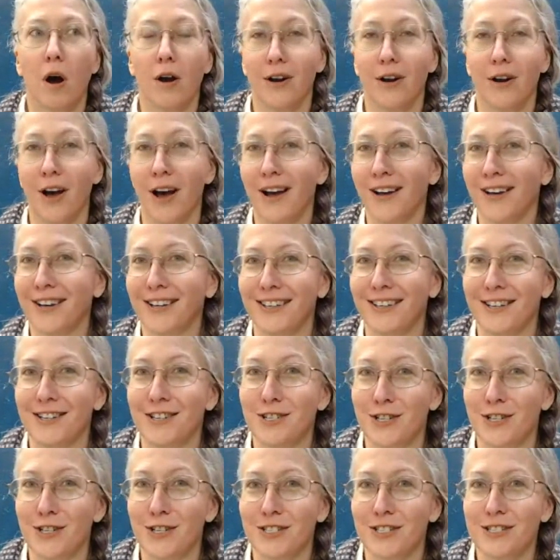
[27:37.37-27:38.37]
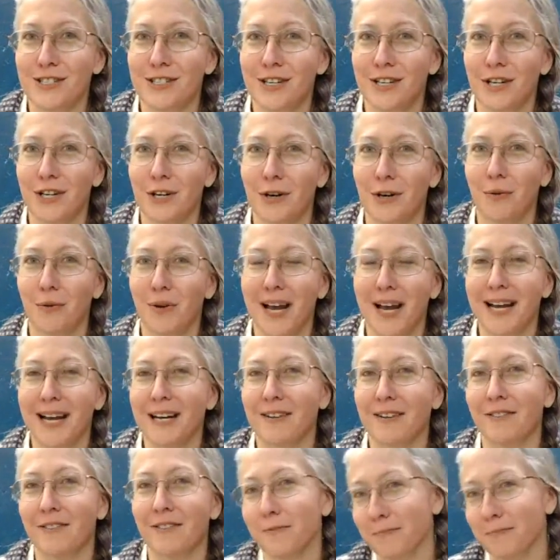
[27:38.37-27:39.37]
are not going to just, you know,
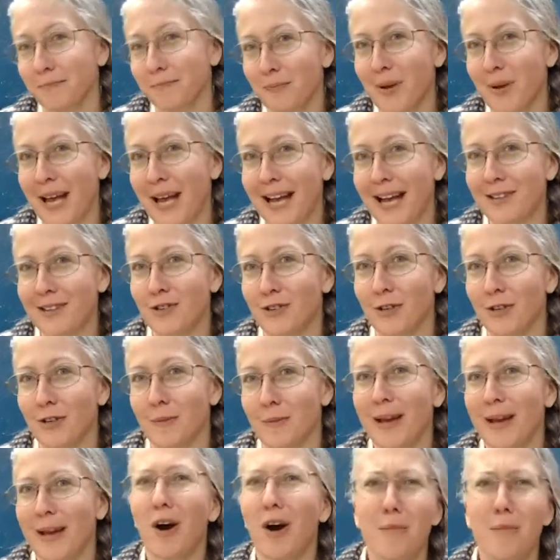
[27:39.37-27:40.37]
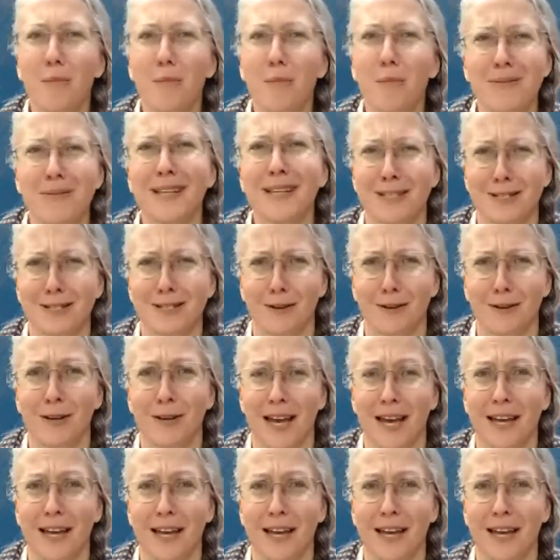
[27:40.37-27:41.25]
kind of pat you on the back. Oh, baby, that's okay.